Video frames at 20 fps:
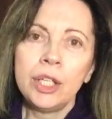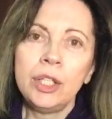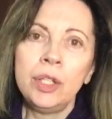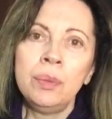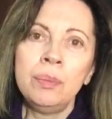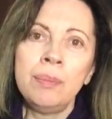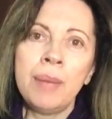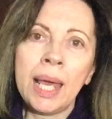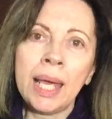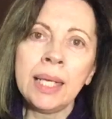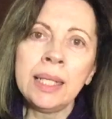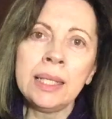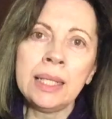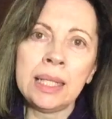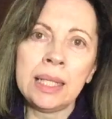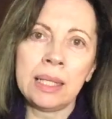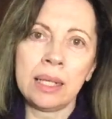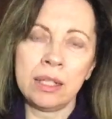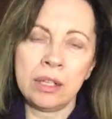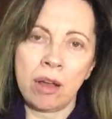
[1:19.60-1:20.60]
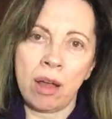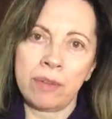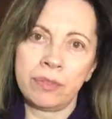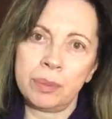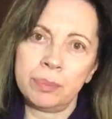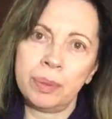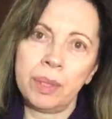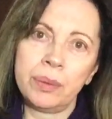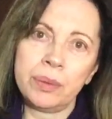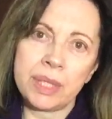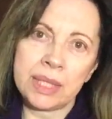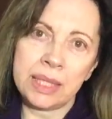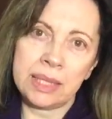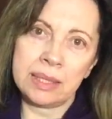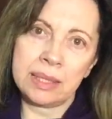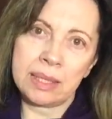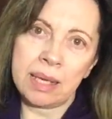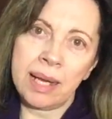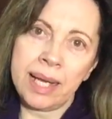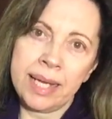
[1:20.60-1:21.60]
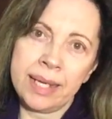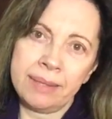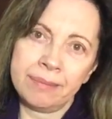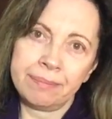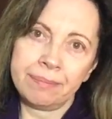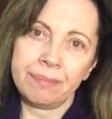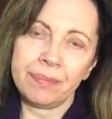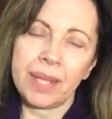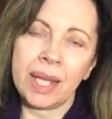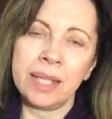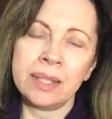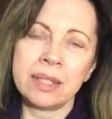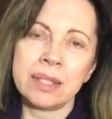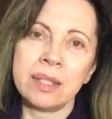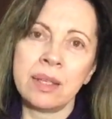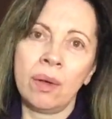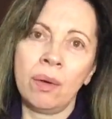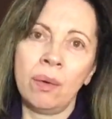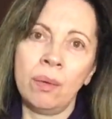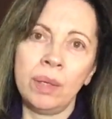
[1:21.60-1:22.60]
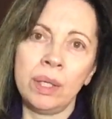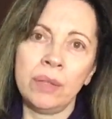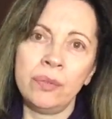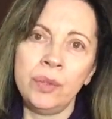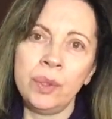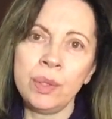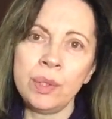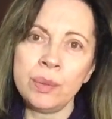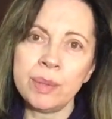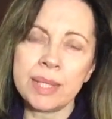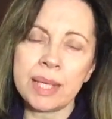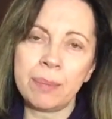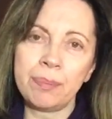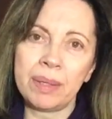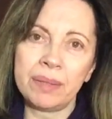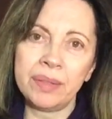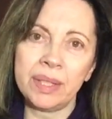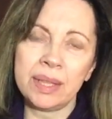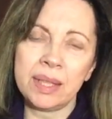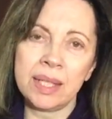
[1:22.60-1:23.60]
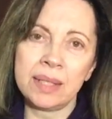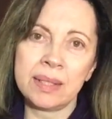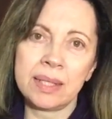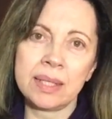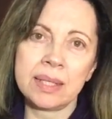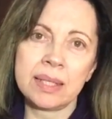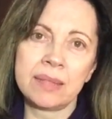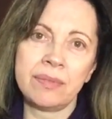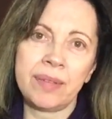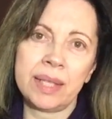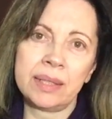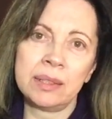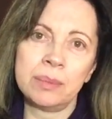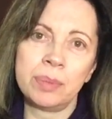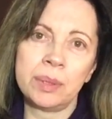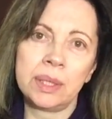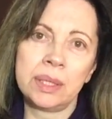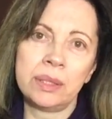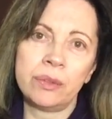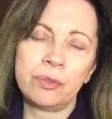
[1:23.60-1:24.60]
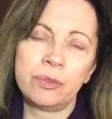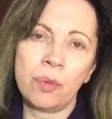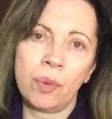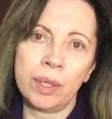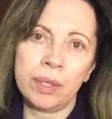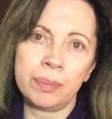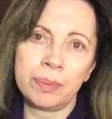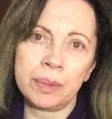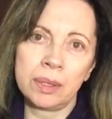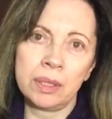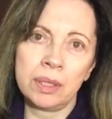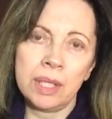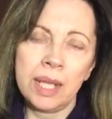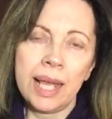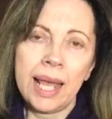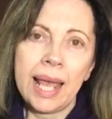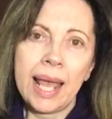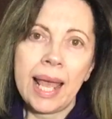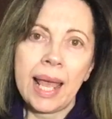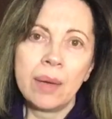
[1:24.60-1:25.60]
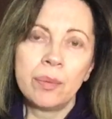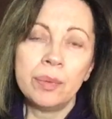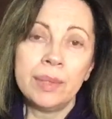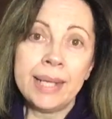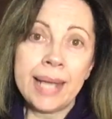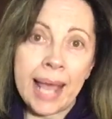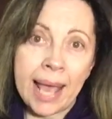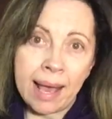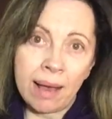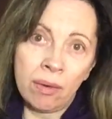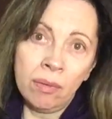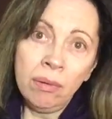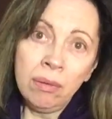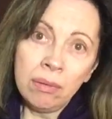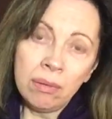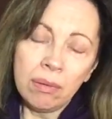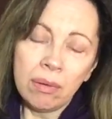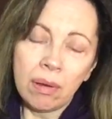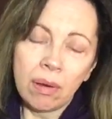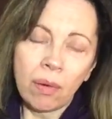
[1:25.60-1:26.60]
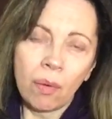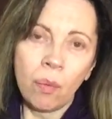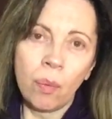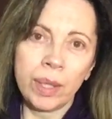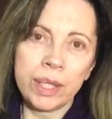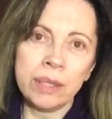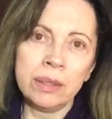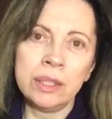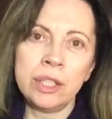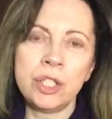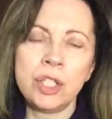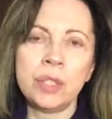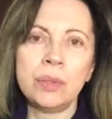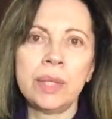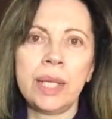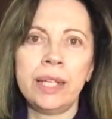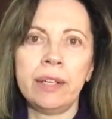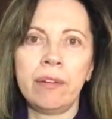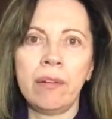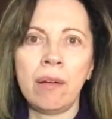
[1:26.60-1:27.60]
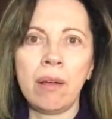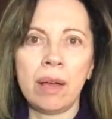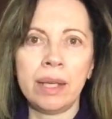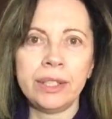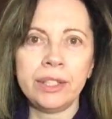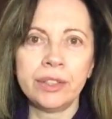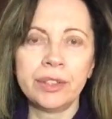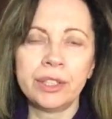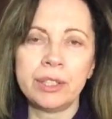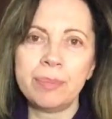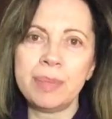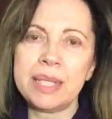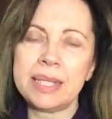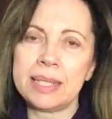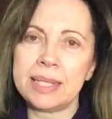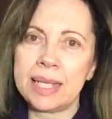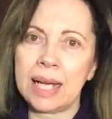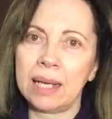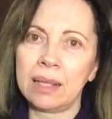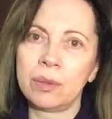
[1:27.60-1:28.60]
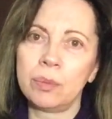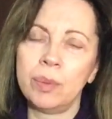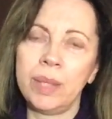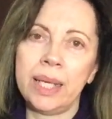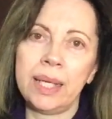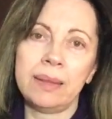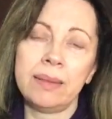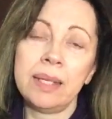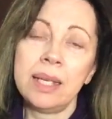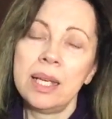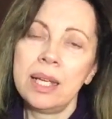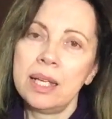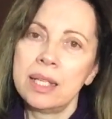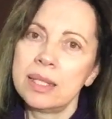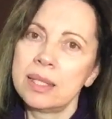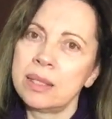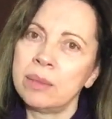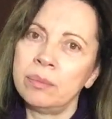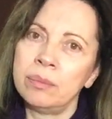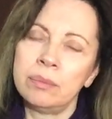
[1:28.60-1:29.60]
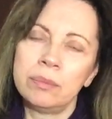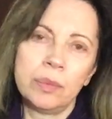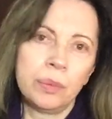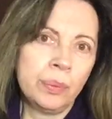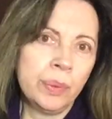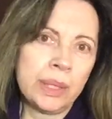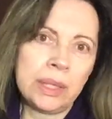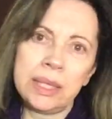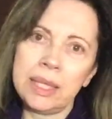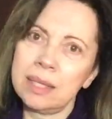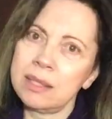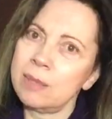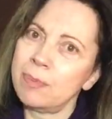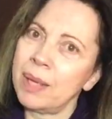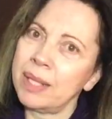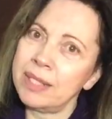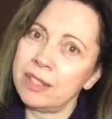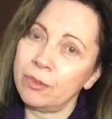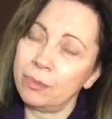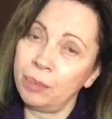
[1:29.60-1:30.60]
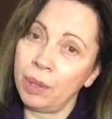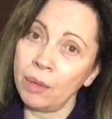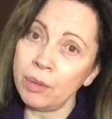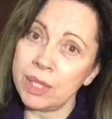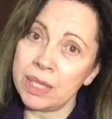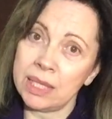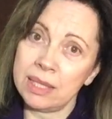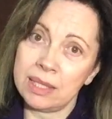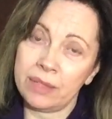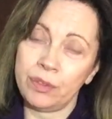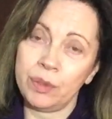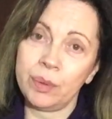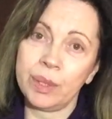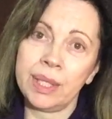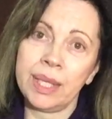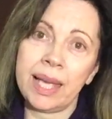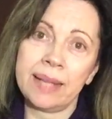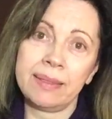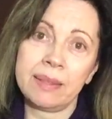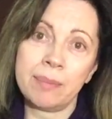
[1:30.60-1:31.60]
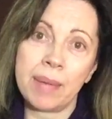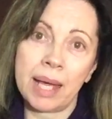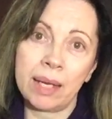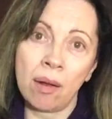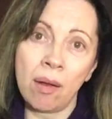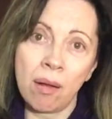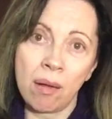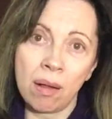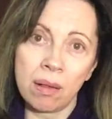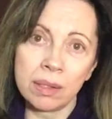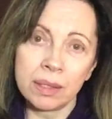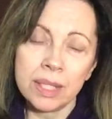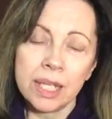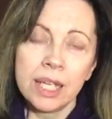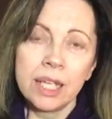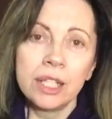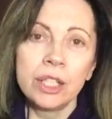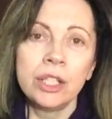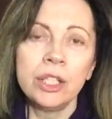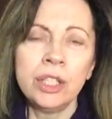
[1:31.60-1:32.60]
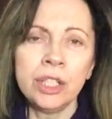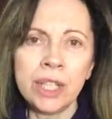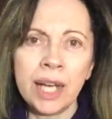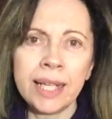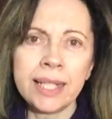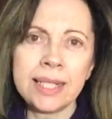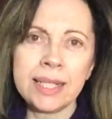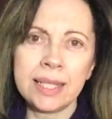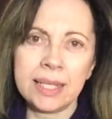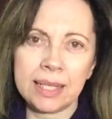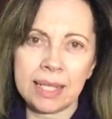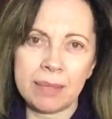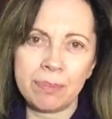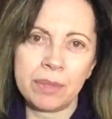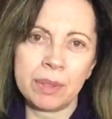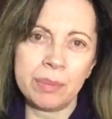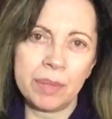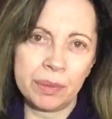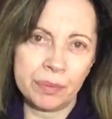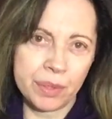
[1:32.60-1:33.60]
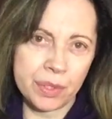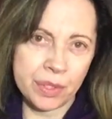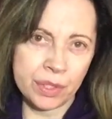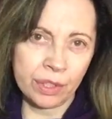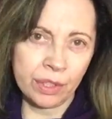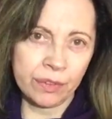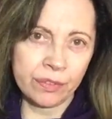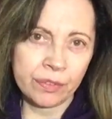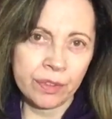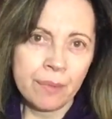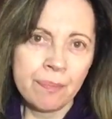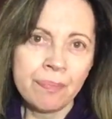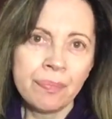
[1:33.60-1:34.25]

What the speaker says: you may need a novel protein diet. And so if you use up everything that is available and affordable now, what are you going to do later on? You're going to be stuck with some really expensive proteins if you can get them at all. Good idea to keep them in reserve.